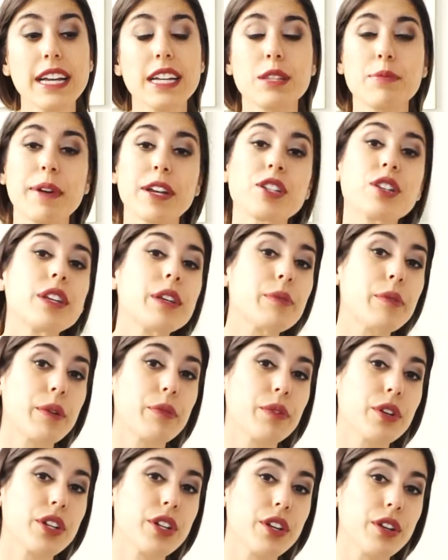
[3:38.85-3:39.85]
especially
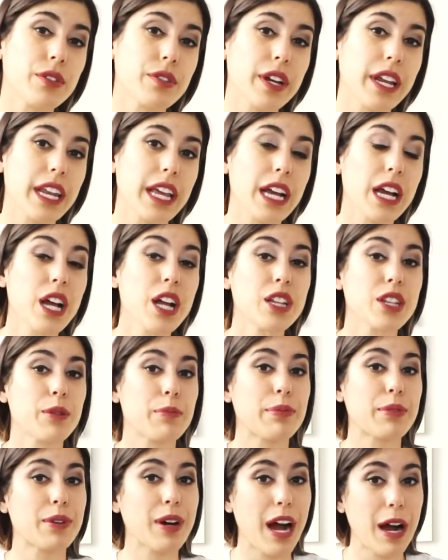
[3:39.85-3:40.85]
when we're curating
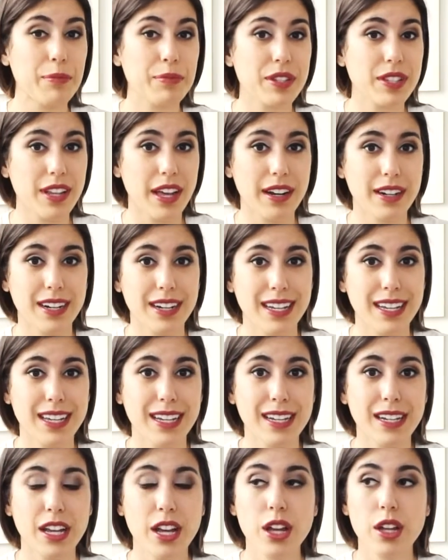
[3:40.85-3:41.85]
the props that are
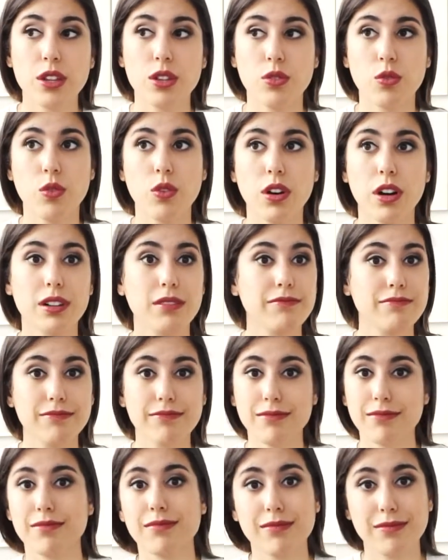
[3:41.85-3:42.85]
in your
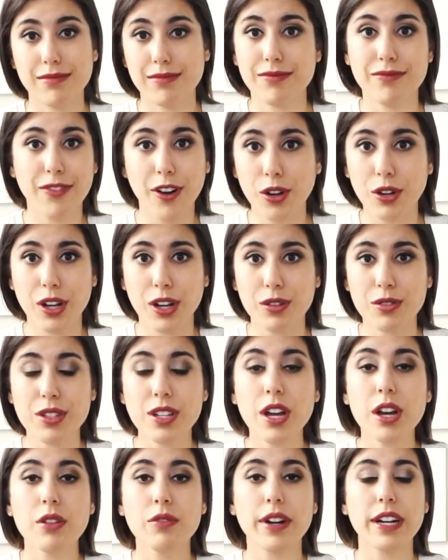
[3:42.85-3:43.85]

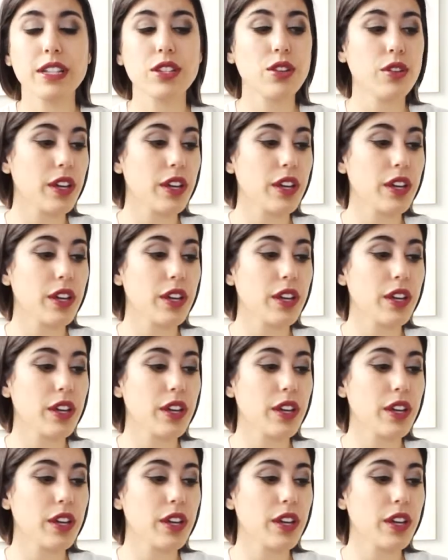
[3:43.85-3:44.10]
photos, right?